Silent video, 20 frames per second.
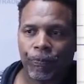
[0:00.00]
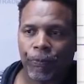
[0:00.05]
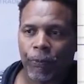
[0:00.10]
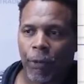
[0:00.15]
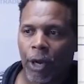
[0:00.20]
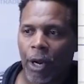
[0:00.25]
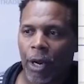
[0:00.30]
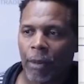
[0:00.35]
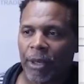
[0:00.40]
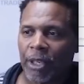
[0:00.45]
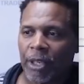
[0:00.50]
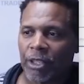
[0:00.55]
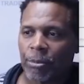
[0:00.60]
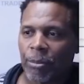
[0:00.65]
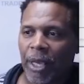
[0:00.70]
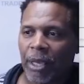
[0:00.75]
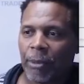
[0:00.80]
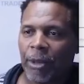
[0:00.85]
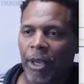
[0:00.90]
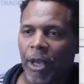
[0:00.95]
All right, because
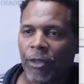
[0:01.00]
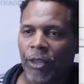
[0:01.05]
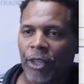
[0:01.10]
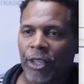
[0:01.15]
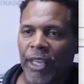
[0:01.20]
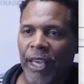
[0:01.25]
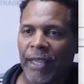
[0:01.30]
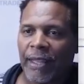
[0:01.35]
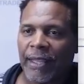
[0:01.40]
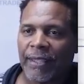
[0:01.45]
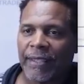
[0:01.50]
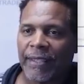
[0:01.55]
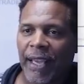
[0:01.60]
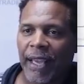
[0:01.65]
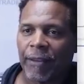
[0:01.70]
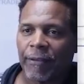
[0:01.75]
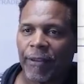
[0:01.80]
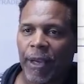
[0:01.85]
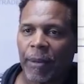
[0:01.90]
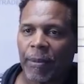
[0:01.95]
maybe on the daily
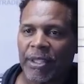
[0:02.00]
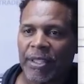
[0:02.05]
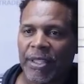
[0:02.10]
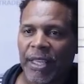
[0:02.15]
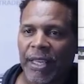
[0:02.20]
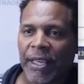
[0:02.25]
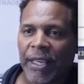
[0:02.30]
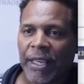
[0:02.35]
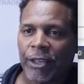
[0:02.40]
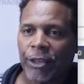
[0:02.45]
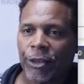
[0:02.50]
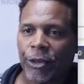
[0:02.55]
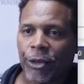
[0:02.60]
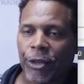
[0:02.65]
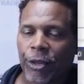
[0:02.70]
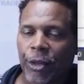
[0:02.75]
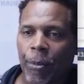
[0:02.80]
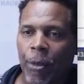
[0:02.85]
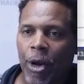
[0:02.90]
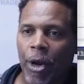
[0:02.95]
time frame, instead of entering
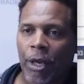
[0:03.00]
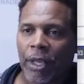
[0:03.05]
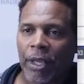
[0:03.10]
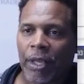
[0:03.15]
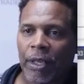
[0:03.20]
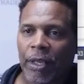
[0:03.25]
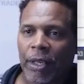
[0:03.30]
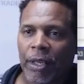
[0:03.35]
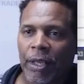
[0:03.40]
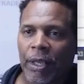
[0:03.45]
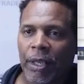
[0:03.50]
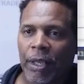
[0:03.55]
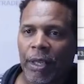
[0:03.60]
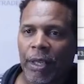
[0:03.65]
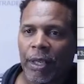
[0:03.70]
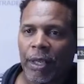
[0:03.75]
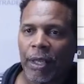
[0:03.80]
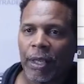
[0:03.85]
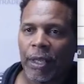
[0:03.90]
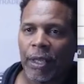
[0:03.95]
the market
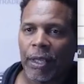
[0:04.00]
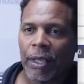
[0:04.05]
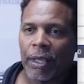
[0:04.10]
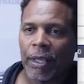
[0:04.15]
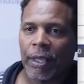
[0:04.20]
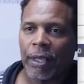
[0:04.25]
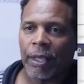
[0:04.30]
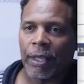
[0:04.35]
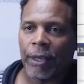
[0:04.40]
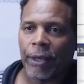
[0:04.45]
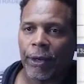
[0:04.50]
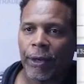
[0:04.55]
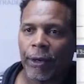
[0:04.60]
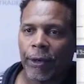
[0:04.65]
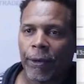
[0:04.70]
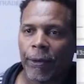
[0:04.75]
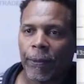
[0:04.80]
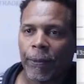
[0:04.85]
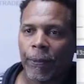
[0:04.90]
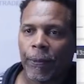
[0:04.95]
here,
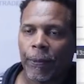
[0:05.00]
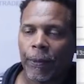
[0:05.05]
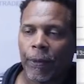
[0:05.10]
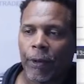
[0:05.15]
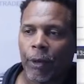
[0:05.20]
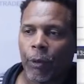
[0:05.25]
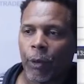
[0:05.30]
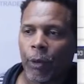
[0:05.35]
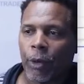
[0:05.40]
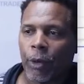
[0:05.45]
we